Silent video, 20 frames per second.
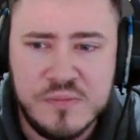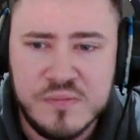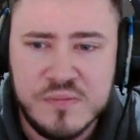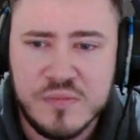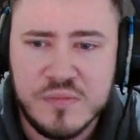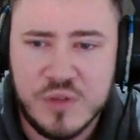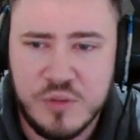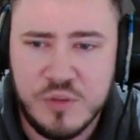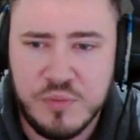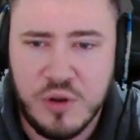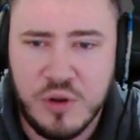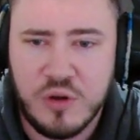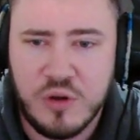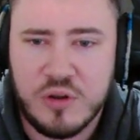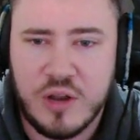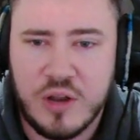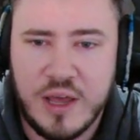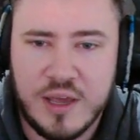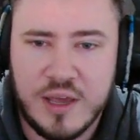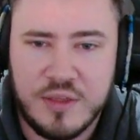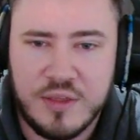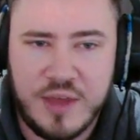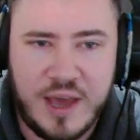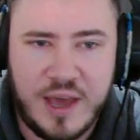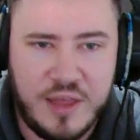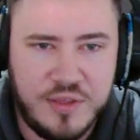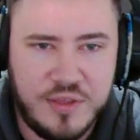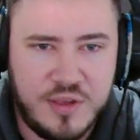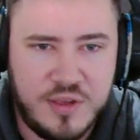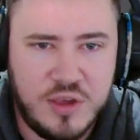You block like the
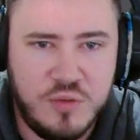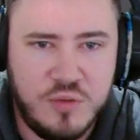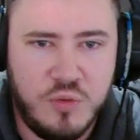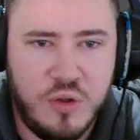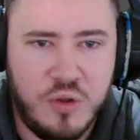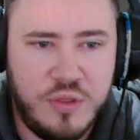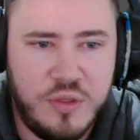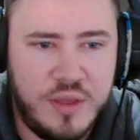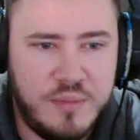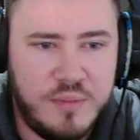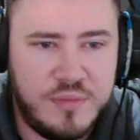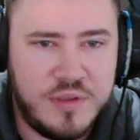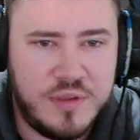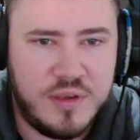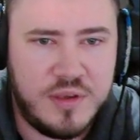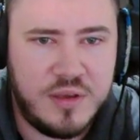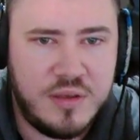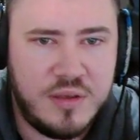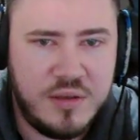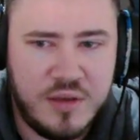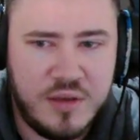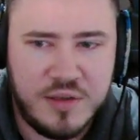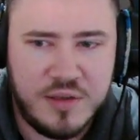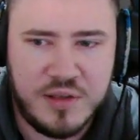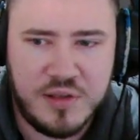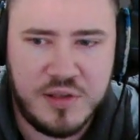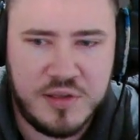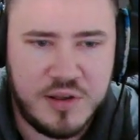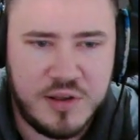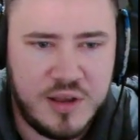hands that you want them to
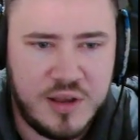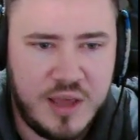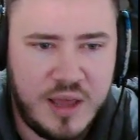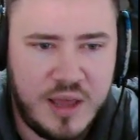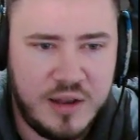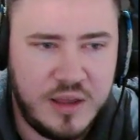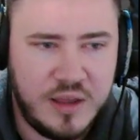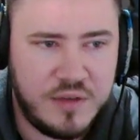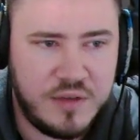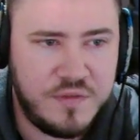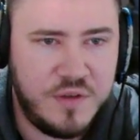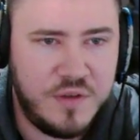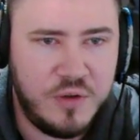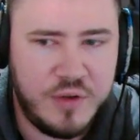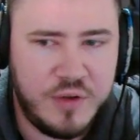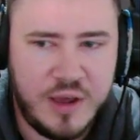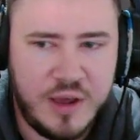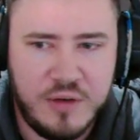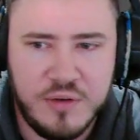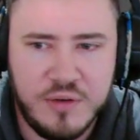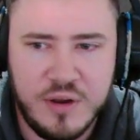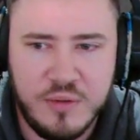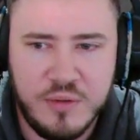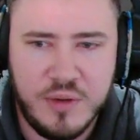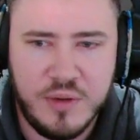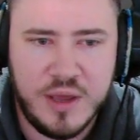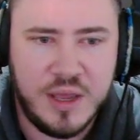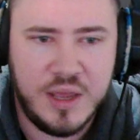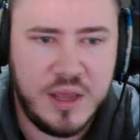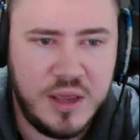essentially like fold out in a
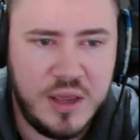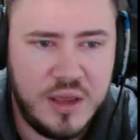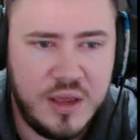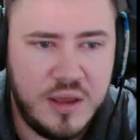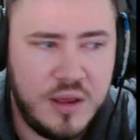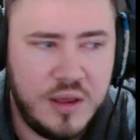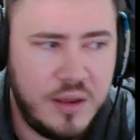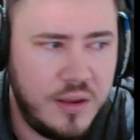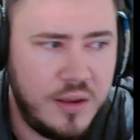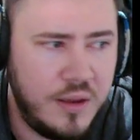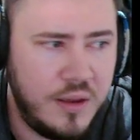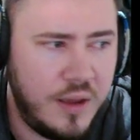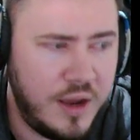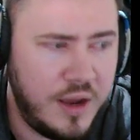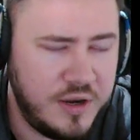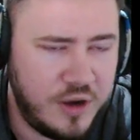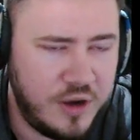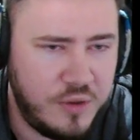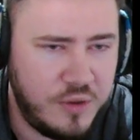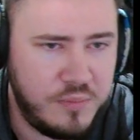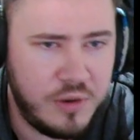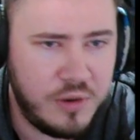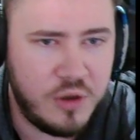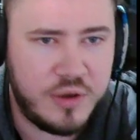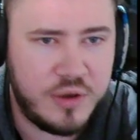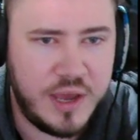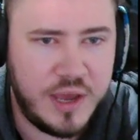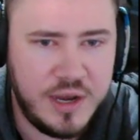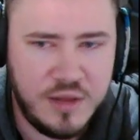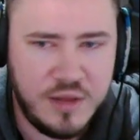way. And you don't block
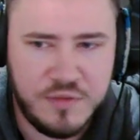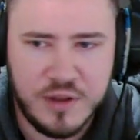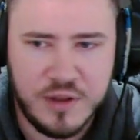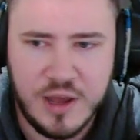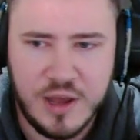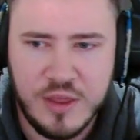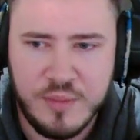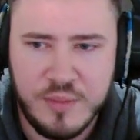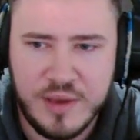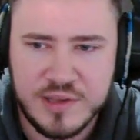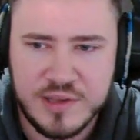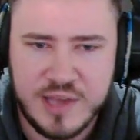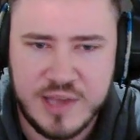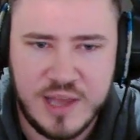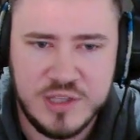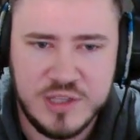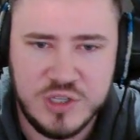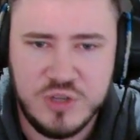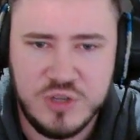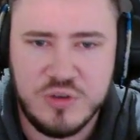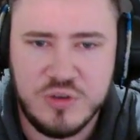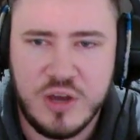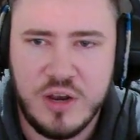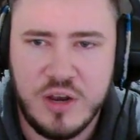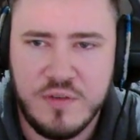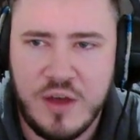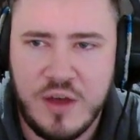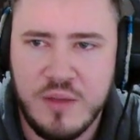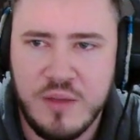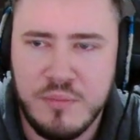any of the best hands, and you kind
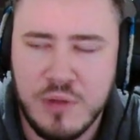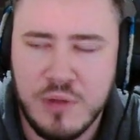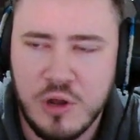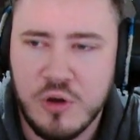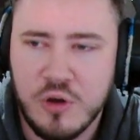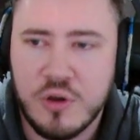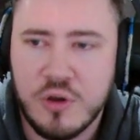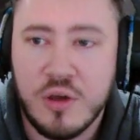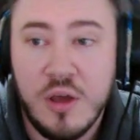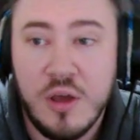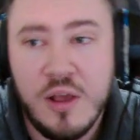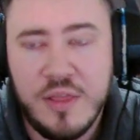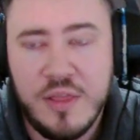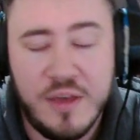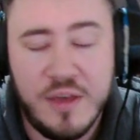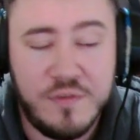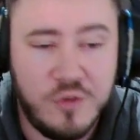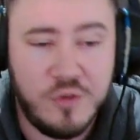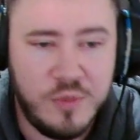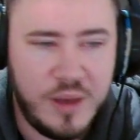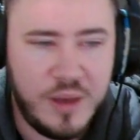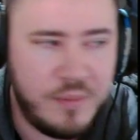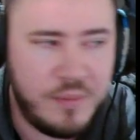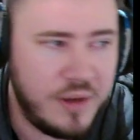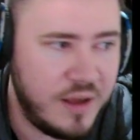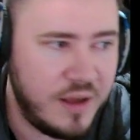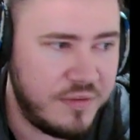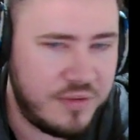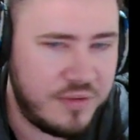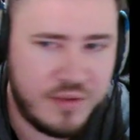of unblock their 4-bet
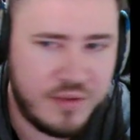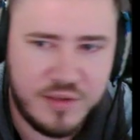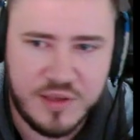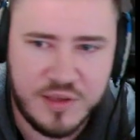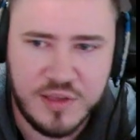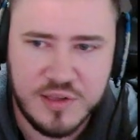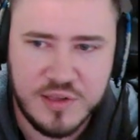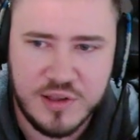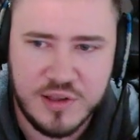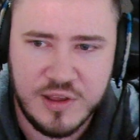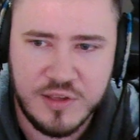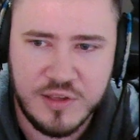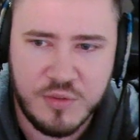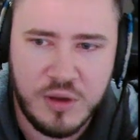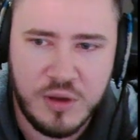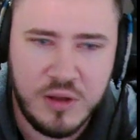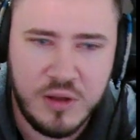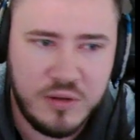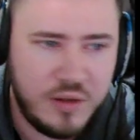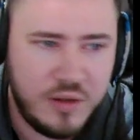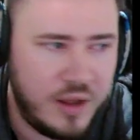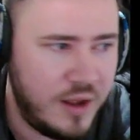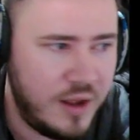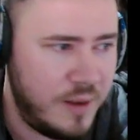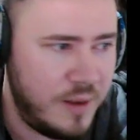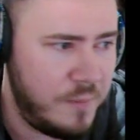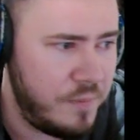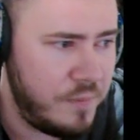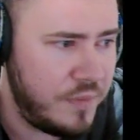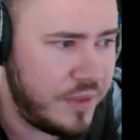bluffs essentially as well.
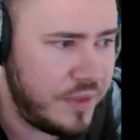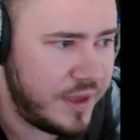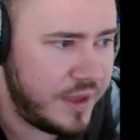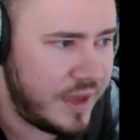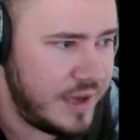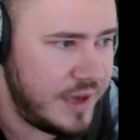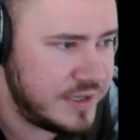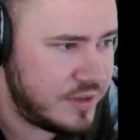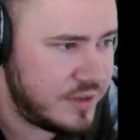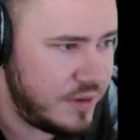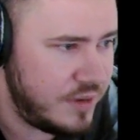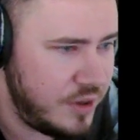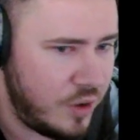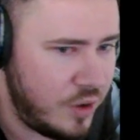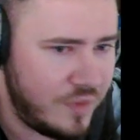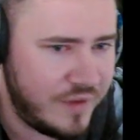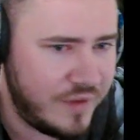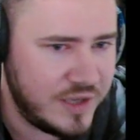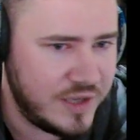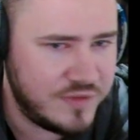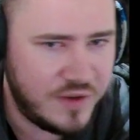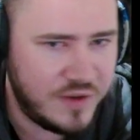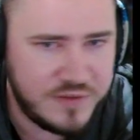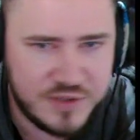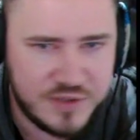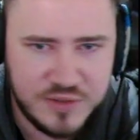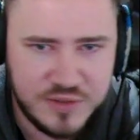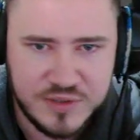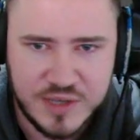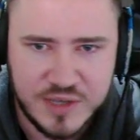Like ace queen off, ace 5
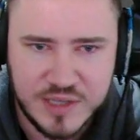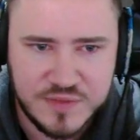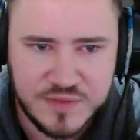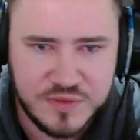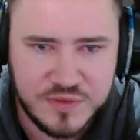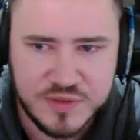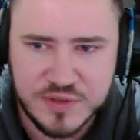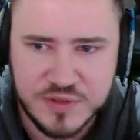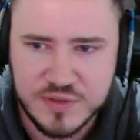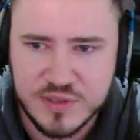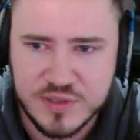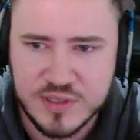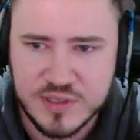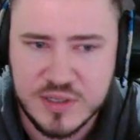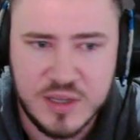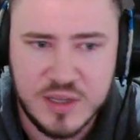suited, ace 4 suited.